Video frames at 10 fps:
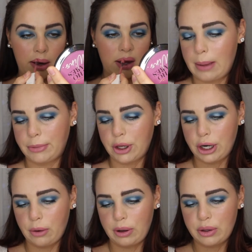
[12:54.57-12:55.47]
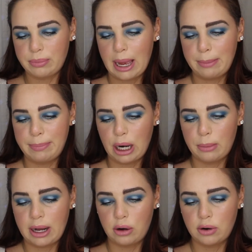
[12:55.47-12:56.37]
I'm going to go in with my Bare
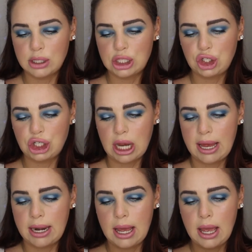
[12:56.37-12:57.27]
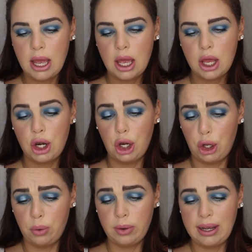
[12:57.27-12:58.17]
Minerals Gen
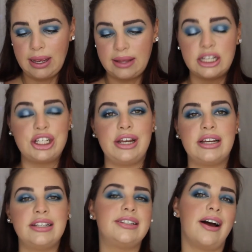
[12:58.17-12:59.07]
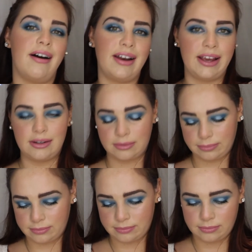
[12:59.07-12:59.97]
Nude in the shade Darling.
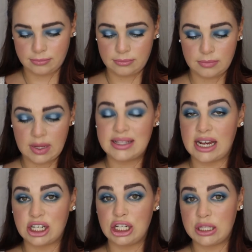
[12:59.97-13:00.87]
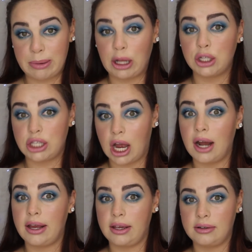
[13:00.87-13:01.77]
It's actually spelled
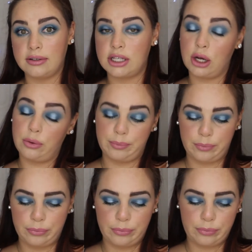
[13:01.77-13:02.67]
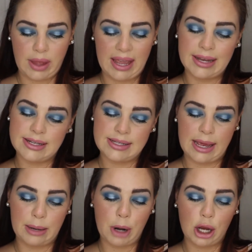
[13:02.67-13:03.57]
Darling, so I get to say
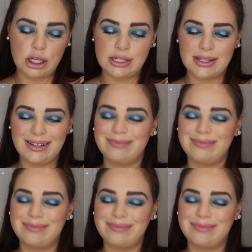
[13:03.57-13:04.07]
it obnoxiously.